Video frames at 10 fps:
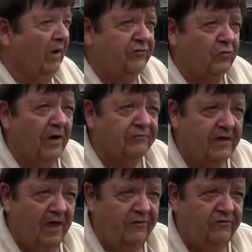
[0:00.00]
weighs 12
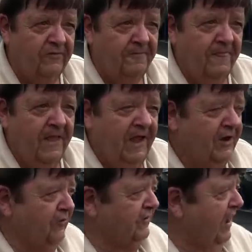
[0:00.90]
tons.
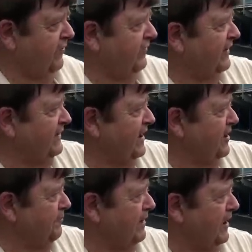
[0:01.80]
And those guys set that up